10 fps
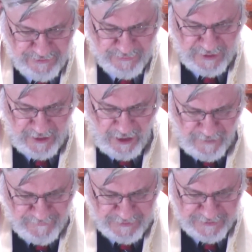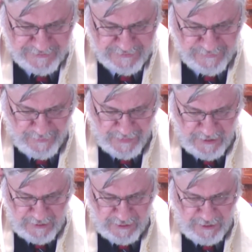were obvious,
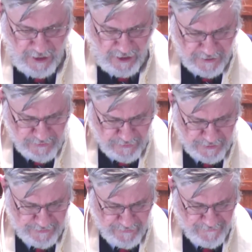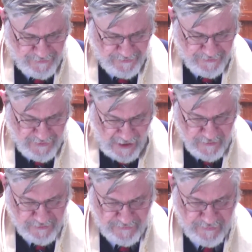and hundreds of
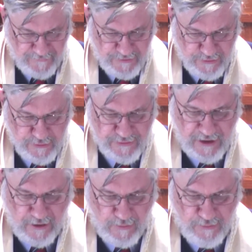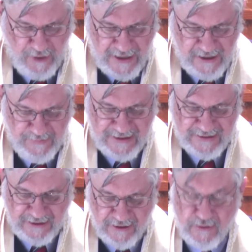thousands of Jews had already been
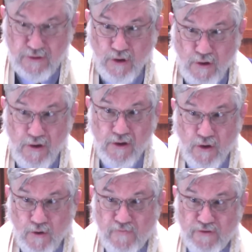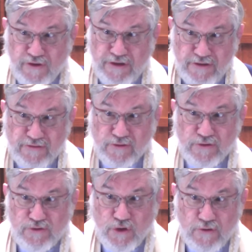killed all over
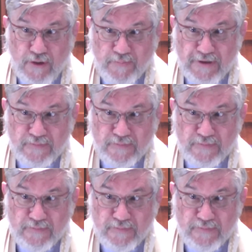Eastern Europe.